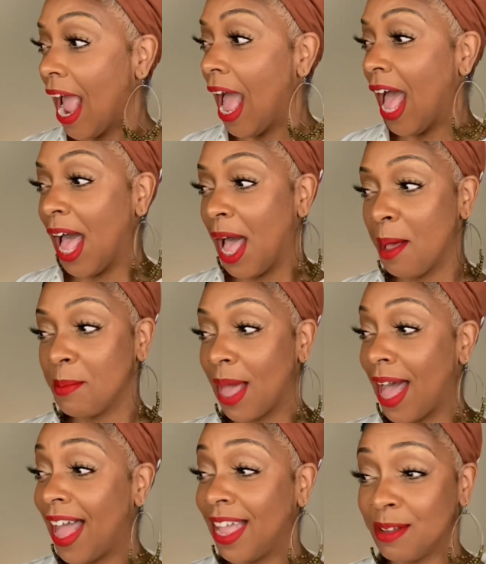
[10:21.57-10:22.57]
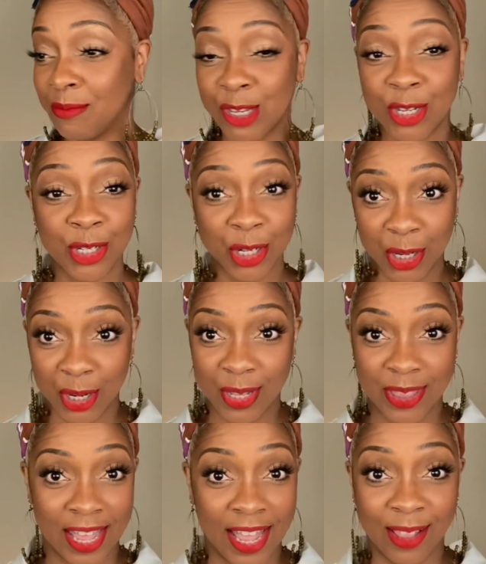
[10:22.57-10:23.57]
Um, I am sure
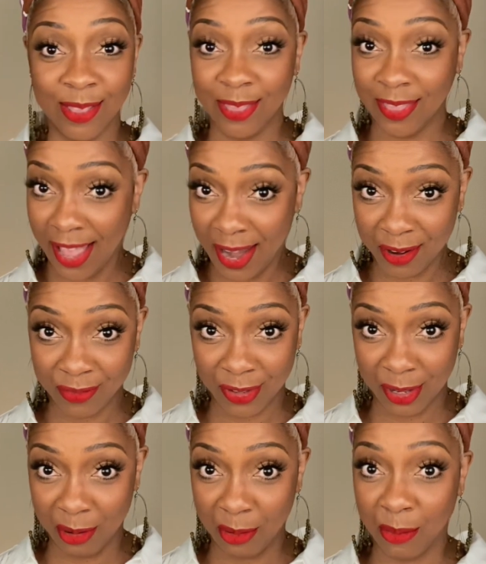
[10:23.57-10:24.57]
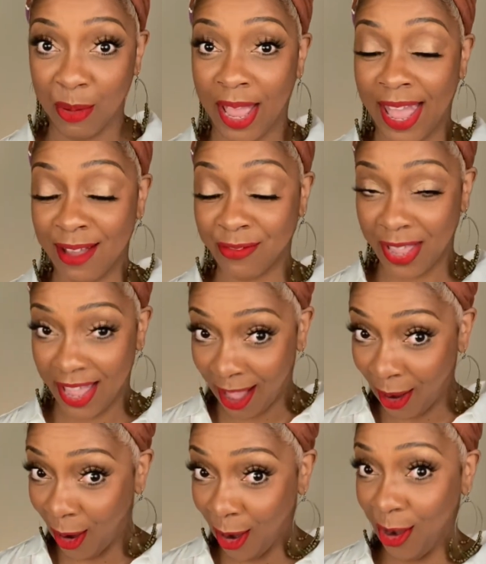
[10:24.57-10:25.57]
that a lot of you have
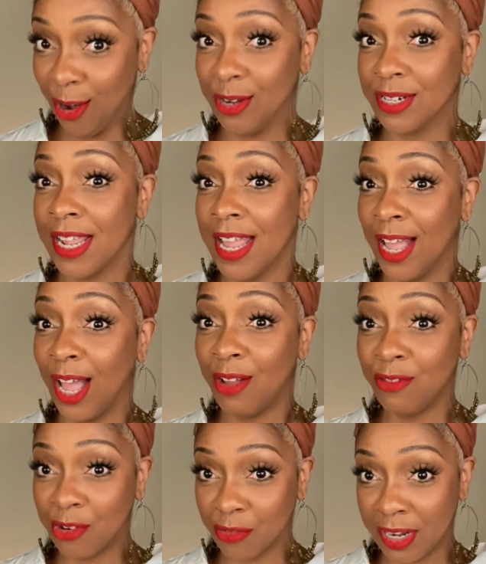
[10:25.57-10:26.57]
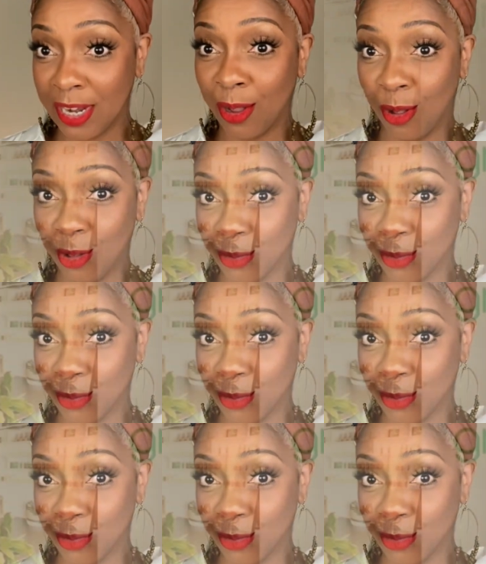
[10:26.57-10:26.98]
heard of Green Gold